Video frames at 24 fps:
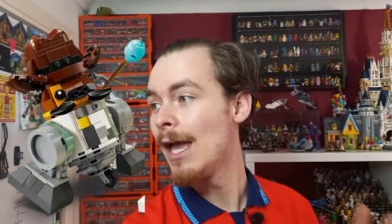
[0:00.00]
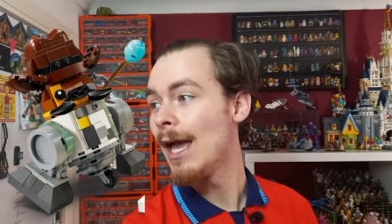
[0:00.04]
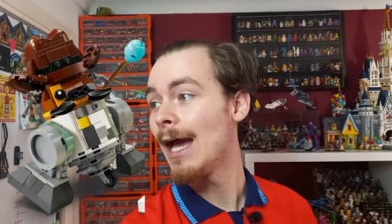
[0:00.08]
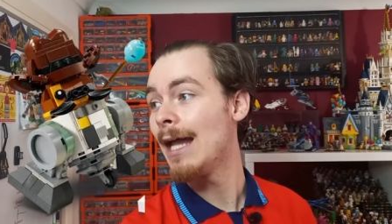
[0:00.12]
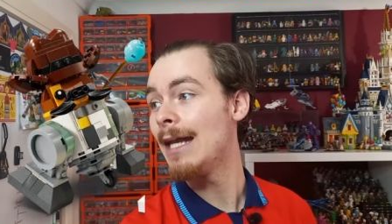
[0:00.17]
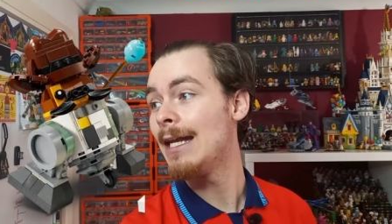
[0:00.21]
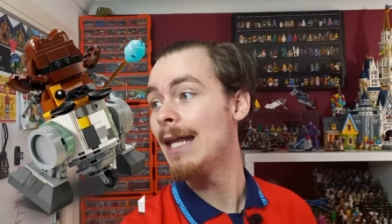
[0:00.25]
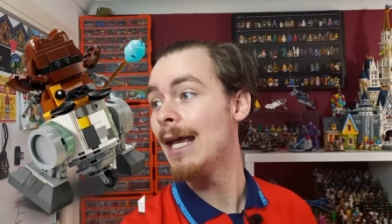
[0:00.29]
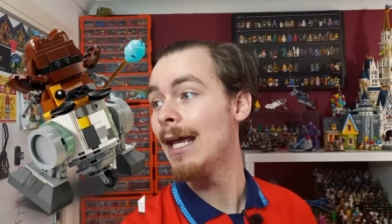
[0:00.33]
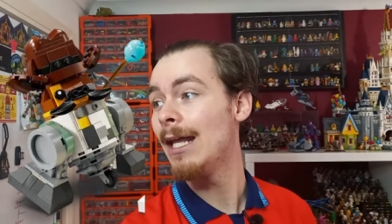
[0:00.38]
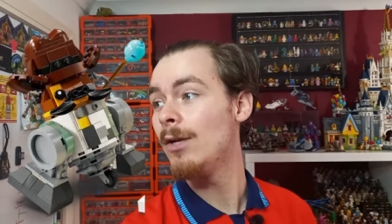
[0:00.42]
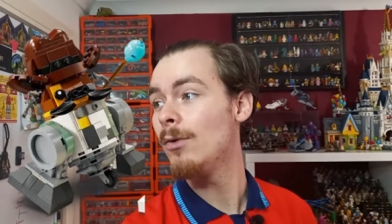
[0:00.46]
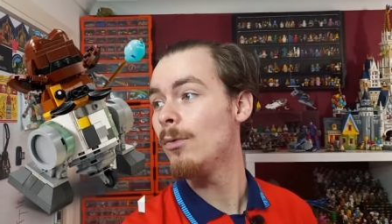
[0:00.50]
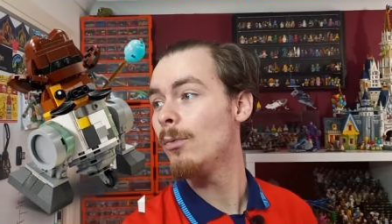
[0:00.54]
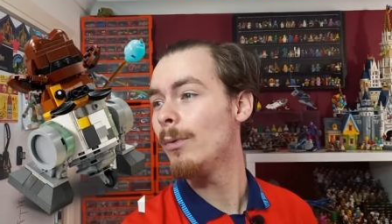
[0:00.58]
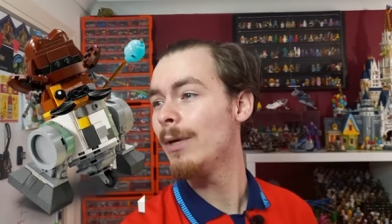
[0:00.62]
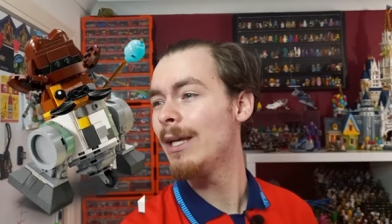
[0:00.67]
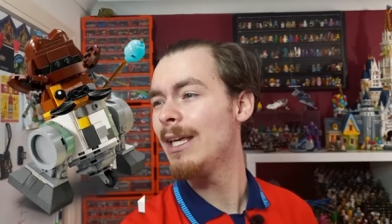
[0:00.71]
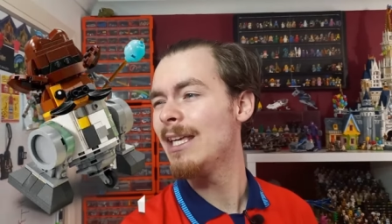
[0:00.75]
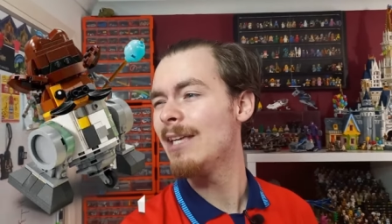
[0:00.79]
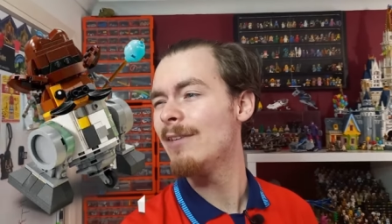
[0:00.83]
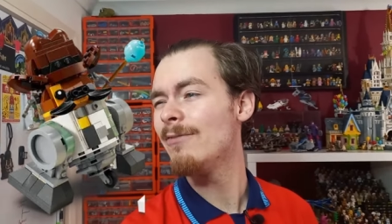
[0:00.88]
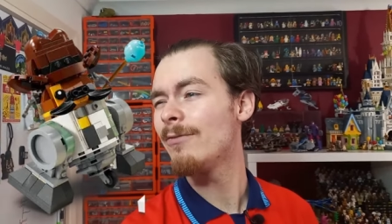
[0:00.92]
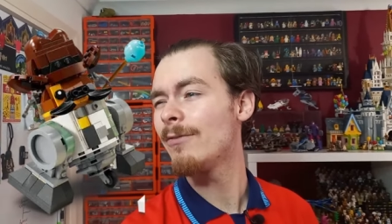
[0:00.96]
And then
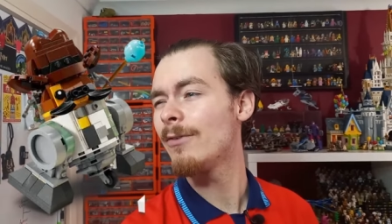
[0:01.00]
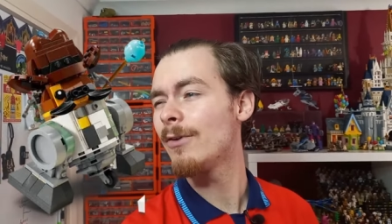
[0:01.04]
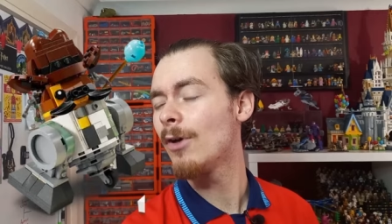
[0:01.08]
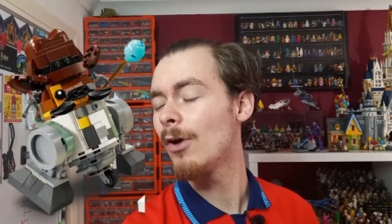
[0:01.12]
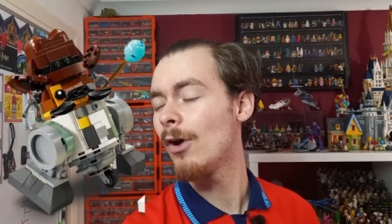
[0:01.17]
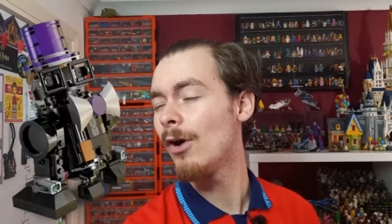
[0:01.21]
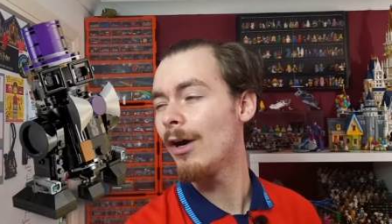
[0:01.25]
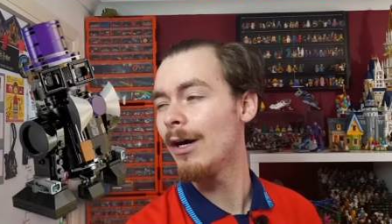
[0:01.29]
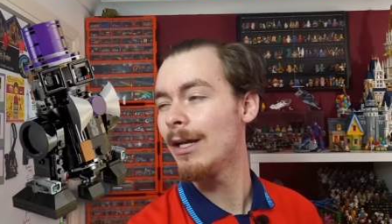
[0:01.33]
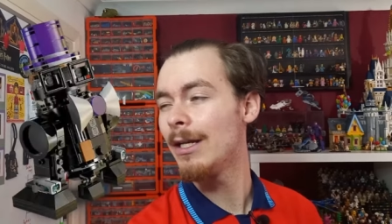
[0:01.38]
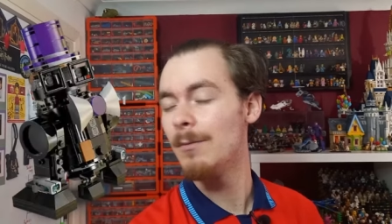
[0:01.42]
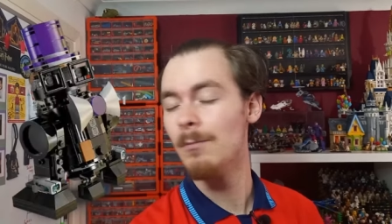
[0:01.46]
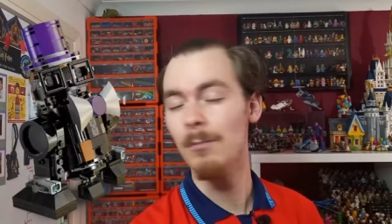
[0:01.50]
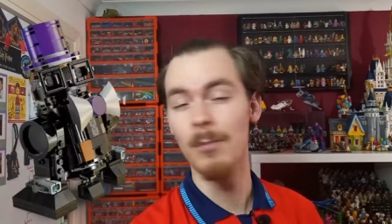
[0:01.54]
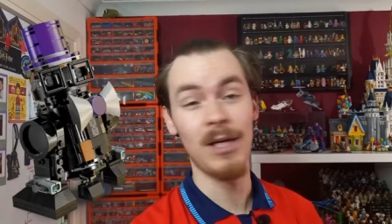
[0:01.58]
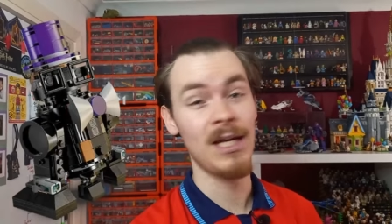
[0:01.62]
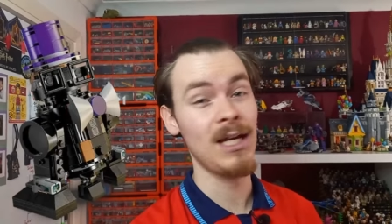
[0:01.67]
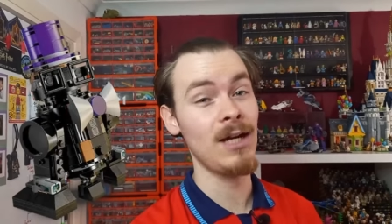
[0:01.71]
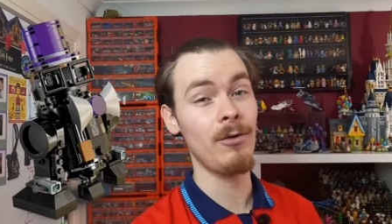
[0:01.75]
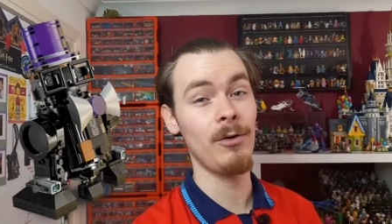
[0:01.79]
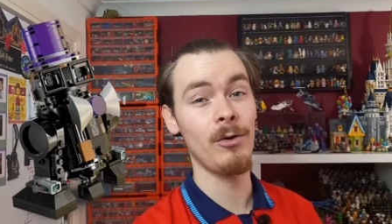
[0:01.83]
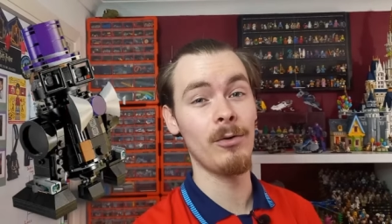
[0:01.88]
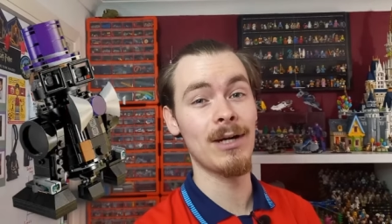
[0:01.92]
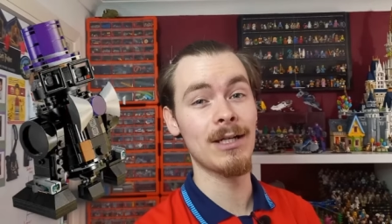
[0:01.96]
we've got an
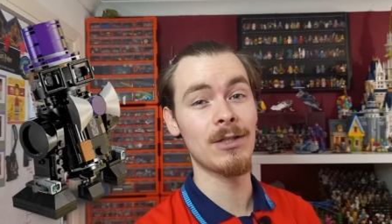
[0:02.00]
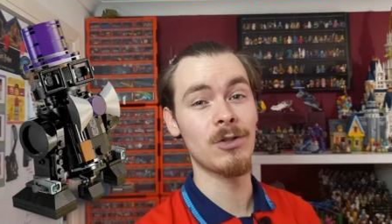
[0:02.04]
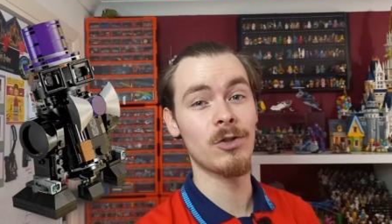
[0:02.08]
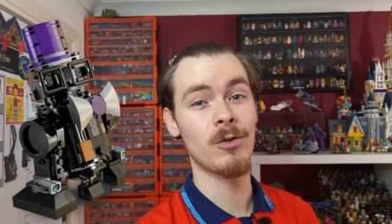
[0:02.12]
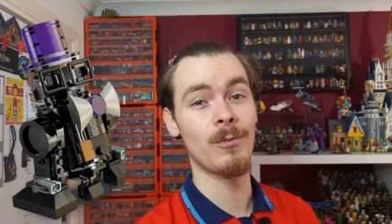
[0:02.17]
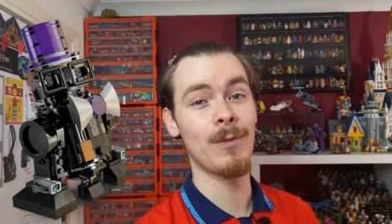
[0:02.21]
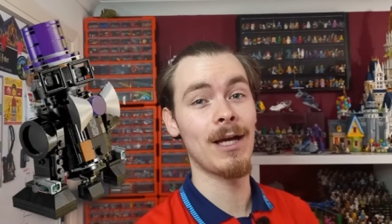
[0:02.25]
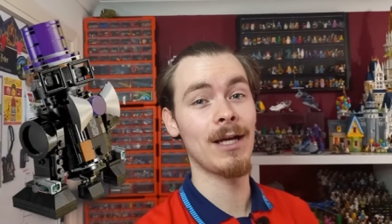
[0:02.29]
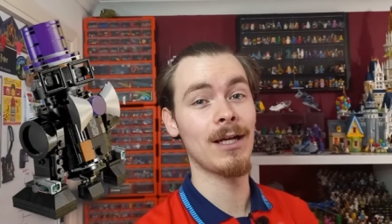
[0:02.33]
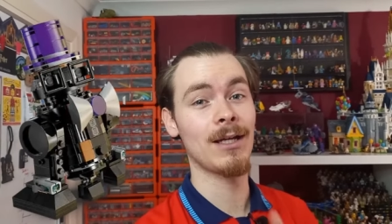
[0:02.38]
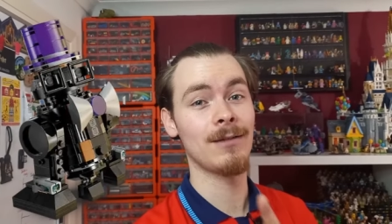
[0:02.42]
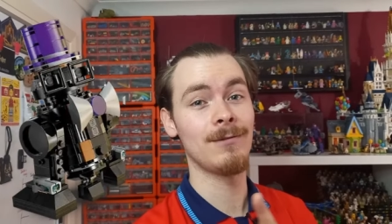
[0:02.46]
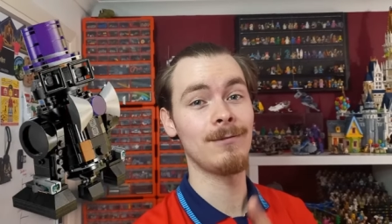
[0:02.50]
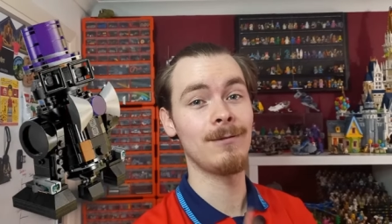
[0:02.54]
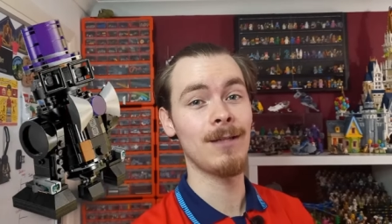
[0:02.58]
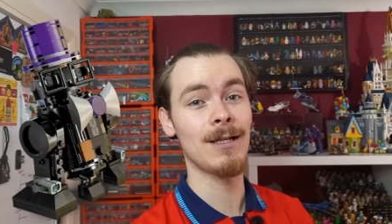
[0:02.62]
Imperial Astromech,